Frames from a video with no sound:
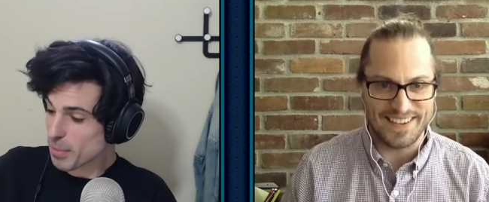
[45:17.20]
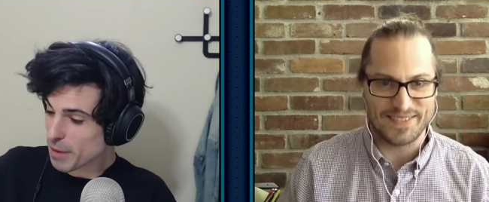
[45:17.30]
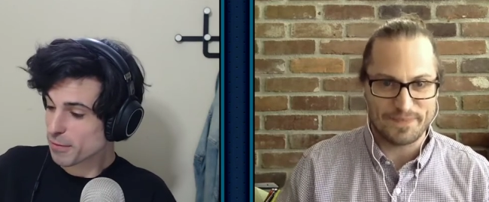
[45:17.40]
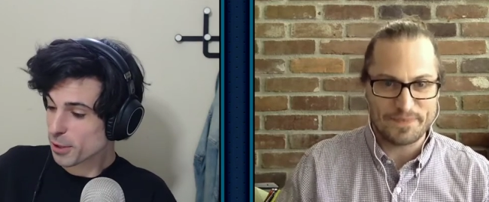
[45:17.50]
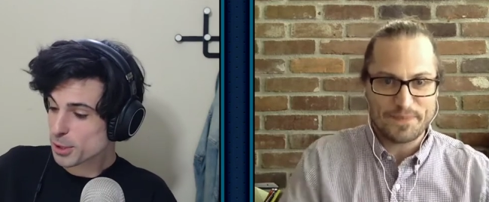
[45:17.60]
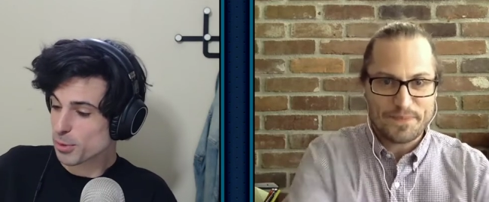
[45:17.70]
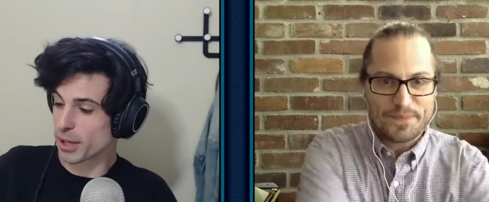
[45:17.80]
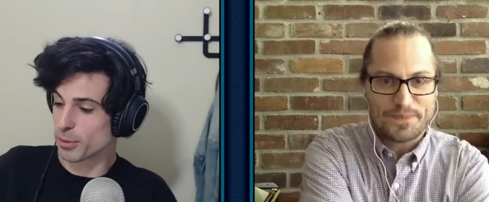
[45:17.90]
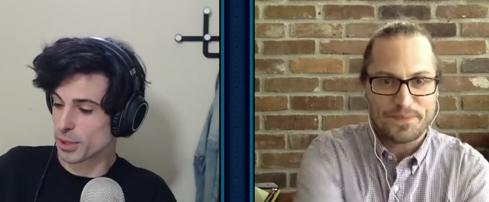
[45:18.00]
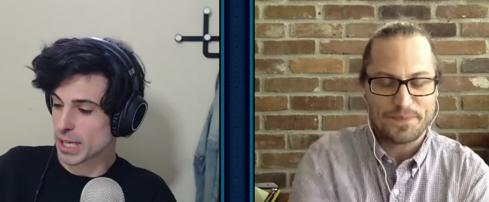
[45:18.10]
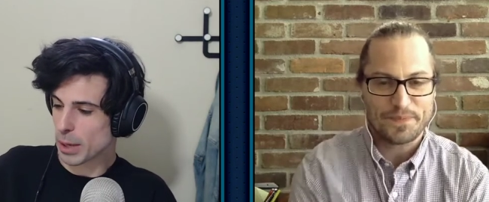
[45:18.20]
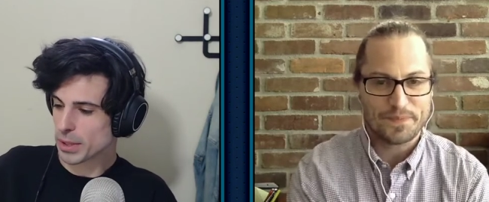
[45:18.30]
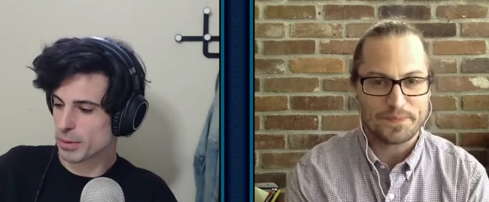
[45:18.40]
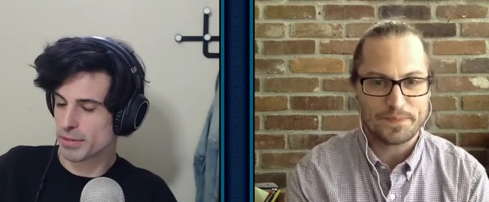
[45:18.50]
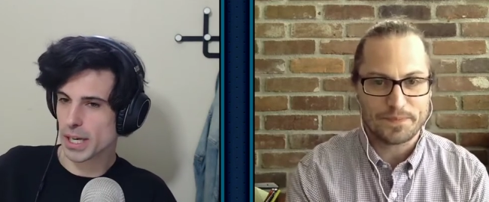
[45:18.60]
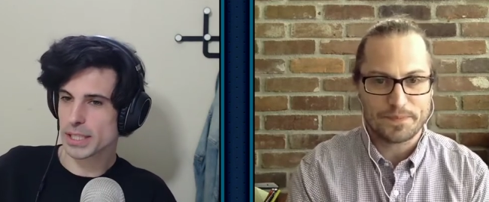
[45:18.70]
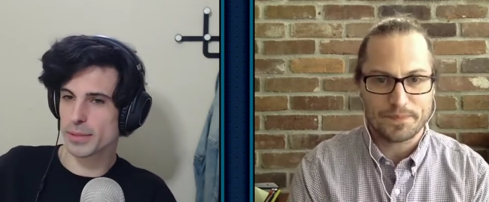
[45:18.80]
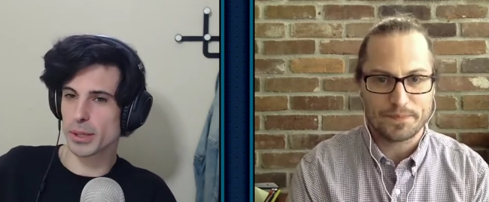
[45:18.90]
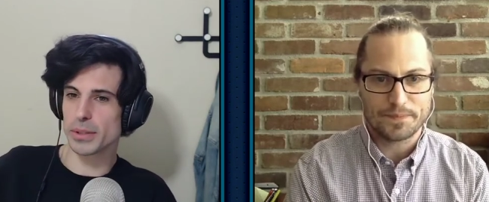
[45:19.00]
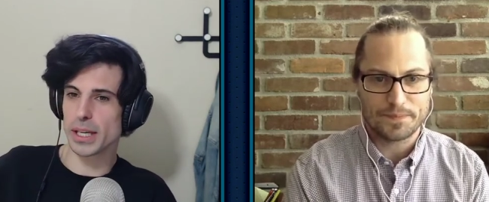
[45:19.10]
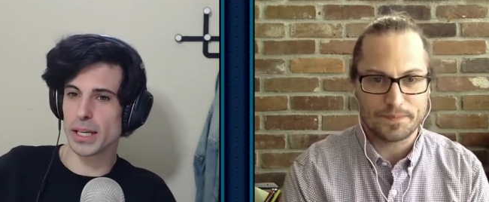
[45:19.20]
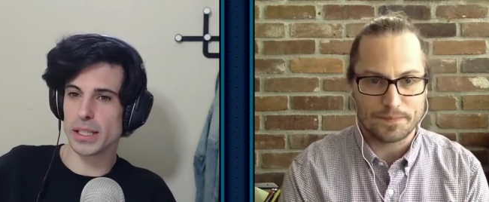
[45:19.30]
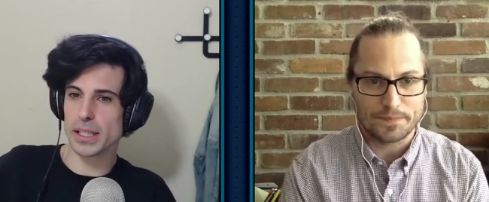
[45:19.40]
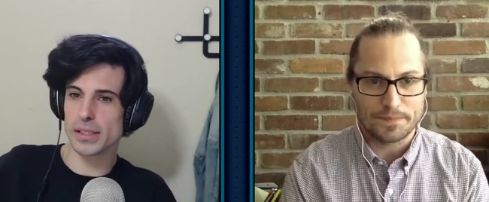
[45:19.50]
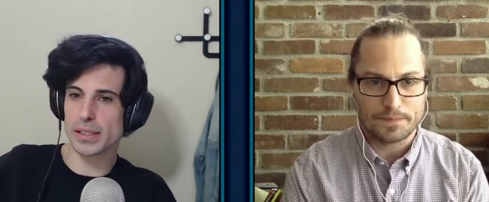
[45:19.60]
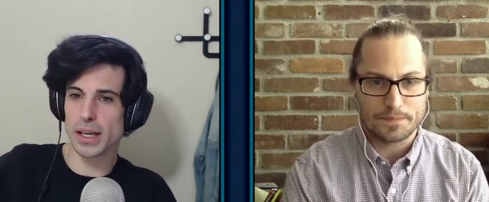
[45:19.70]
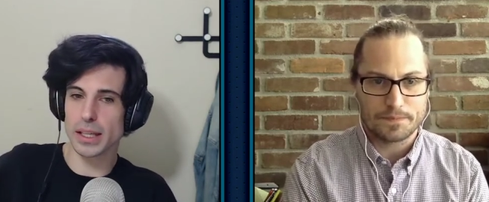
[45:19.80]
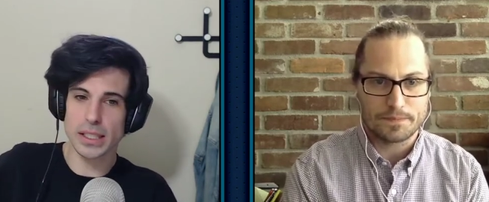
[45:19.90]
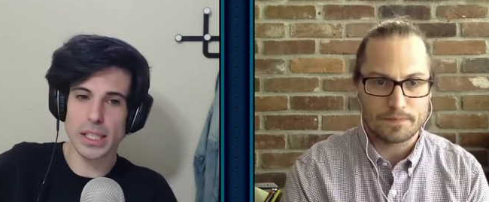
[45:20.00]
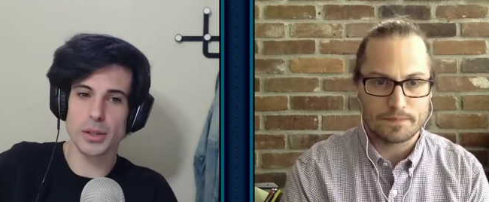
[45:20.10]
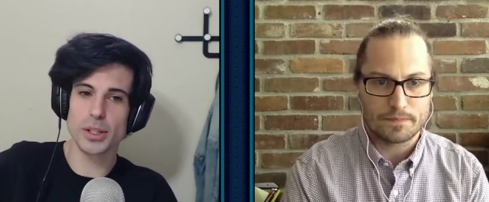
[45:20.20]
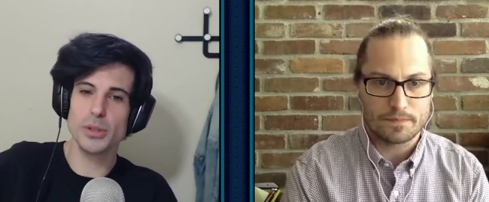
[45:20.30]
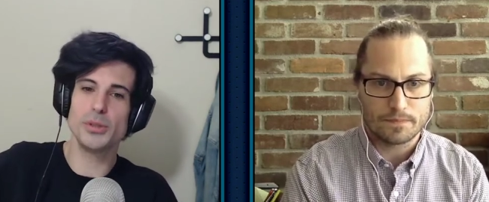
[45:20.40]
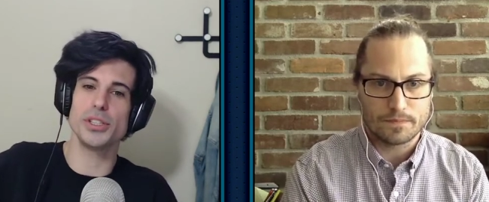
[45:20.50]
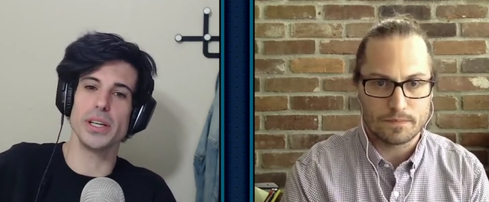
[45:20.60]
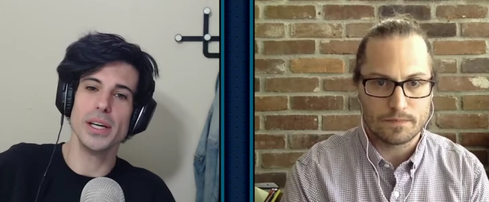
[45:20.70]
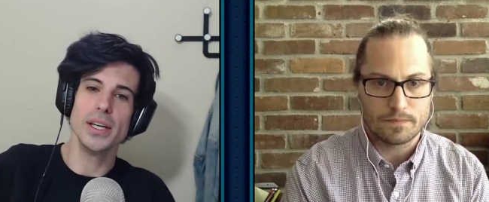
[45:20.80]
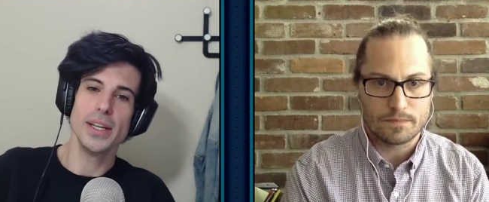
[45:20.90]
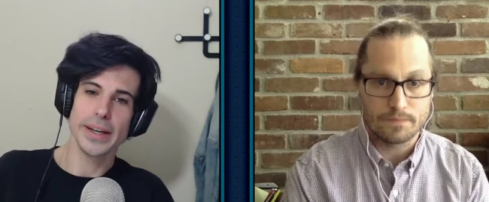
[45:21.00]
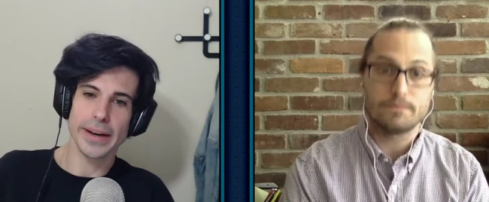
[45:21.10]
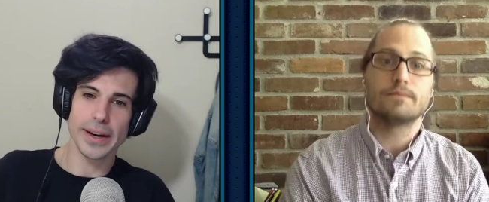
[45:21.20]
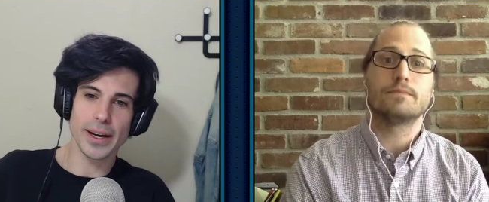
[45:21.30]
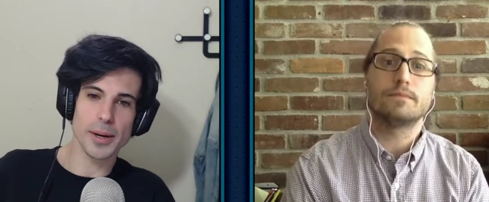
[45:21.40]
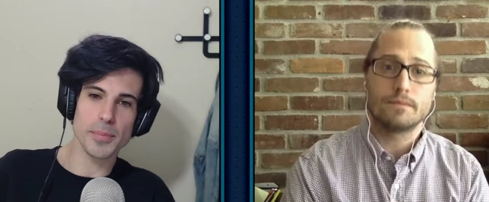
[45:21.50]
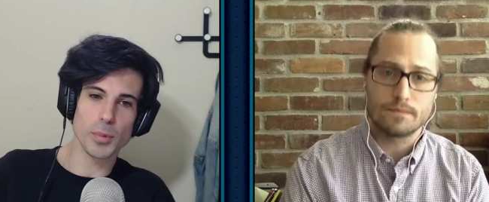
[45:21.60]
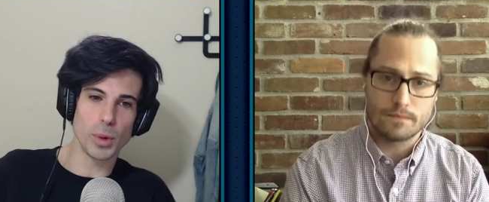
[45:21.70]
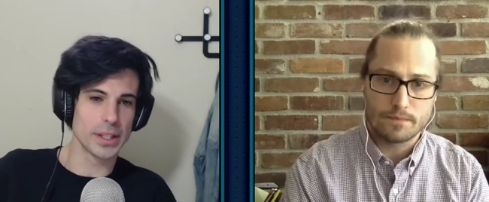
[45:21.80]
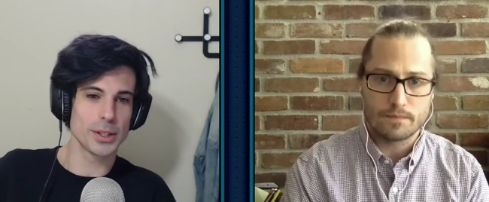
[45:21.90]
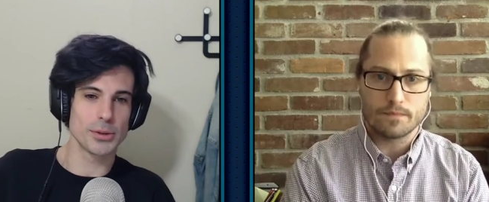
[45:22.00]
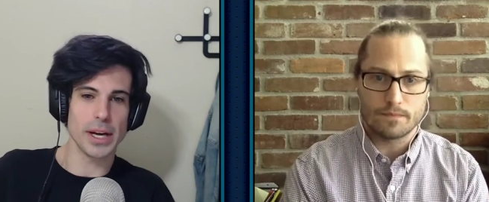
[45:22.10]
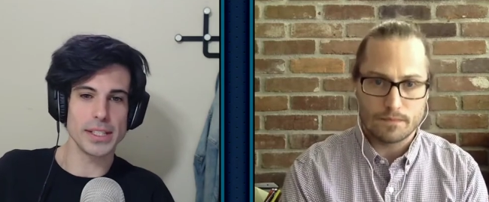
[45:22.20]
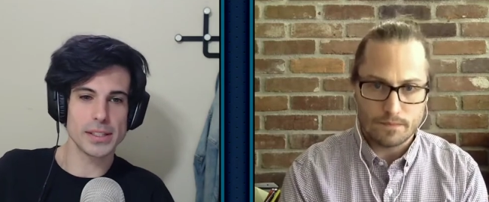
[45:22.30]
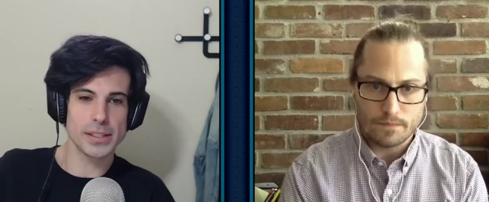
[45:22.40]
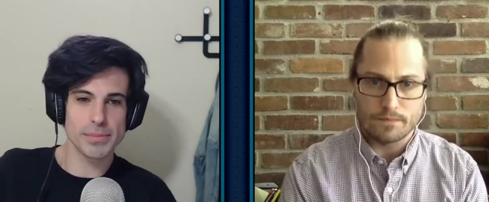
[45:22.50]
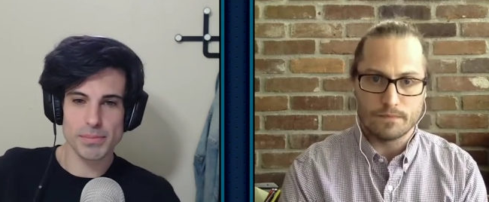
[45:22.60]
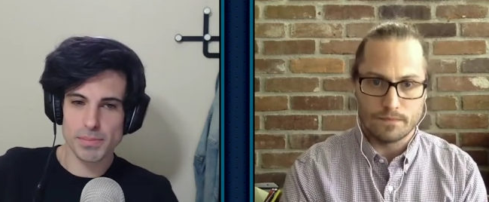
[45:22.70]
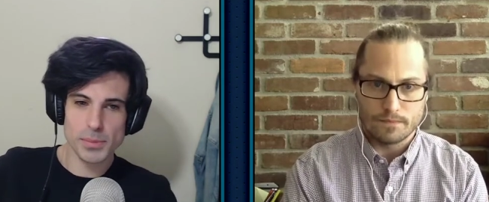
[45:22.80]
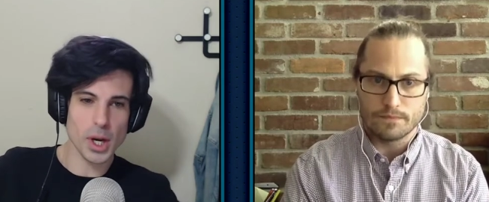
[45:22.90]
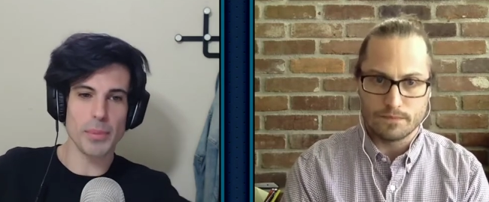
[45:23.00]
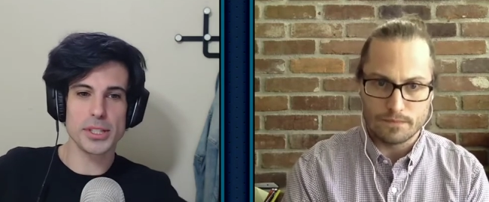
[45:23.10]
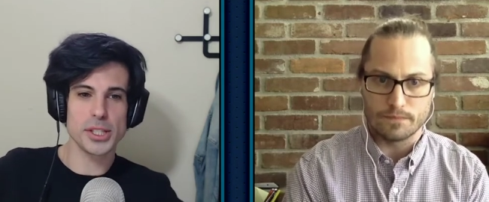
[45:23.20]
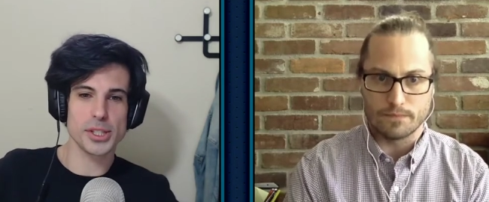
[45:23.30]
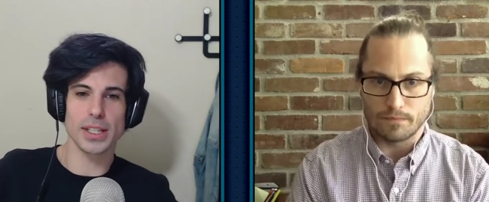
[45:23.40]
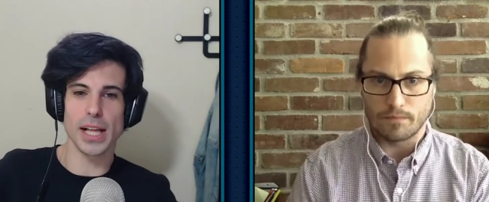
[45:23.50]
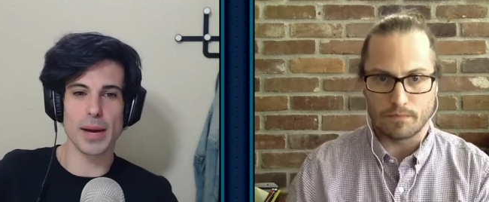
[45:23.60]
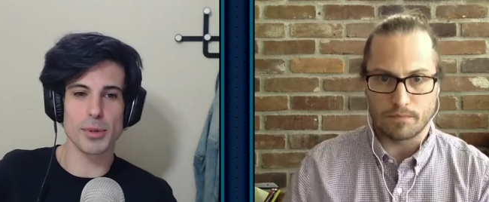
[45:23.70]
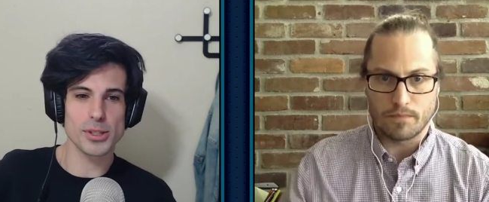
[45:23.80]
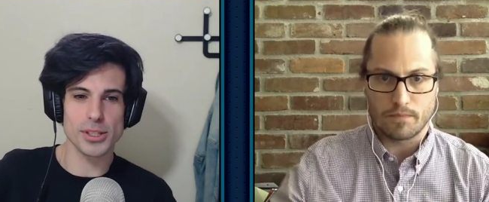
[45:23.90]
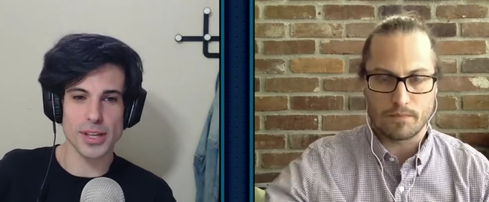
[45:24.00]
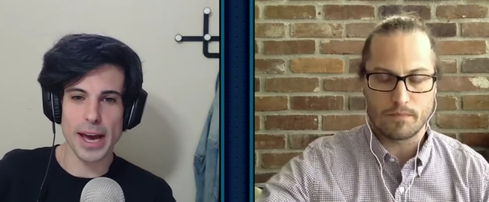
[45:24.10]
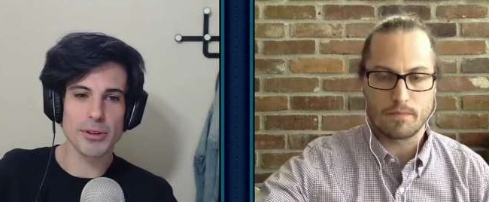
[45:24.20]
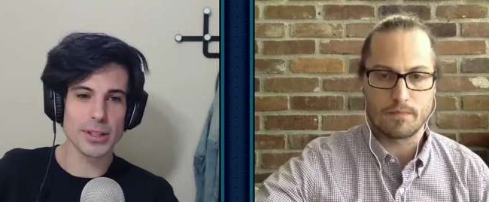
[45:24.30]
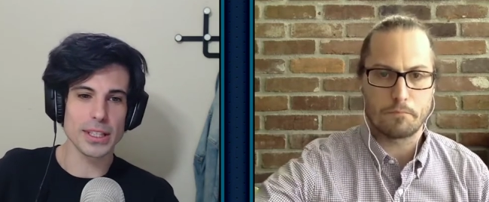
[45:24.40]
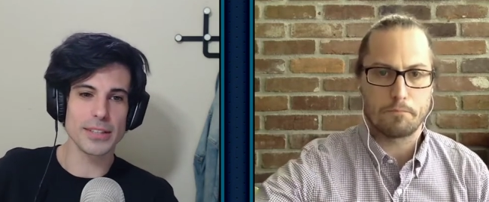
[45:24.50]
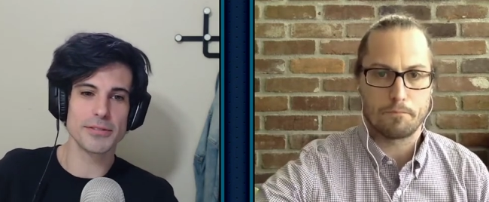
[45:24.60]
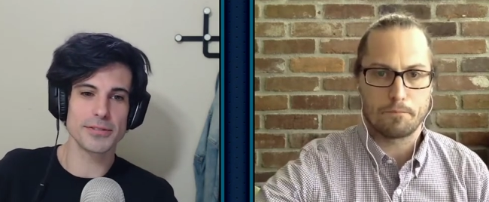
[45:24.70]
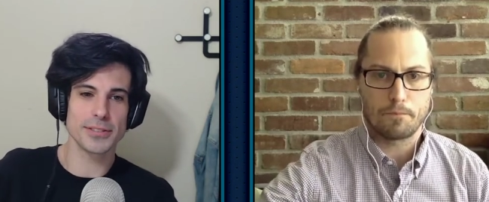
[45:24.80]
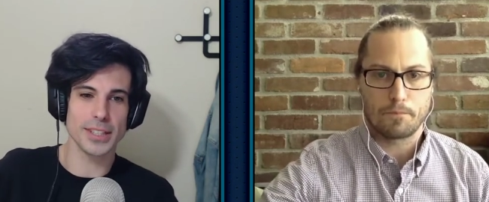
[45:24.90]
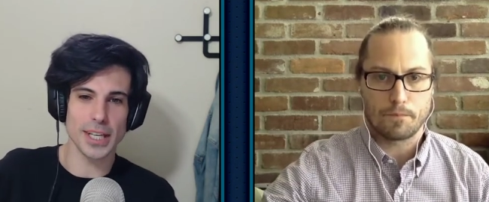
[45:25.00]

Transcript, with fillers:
Speaker 1: my first one, which I don't think we've talked about yet, is uh, Akiyo Noguchi, um, one of the greatest competition climbers to ever live.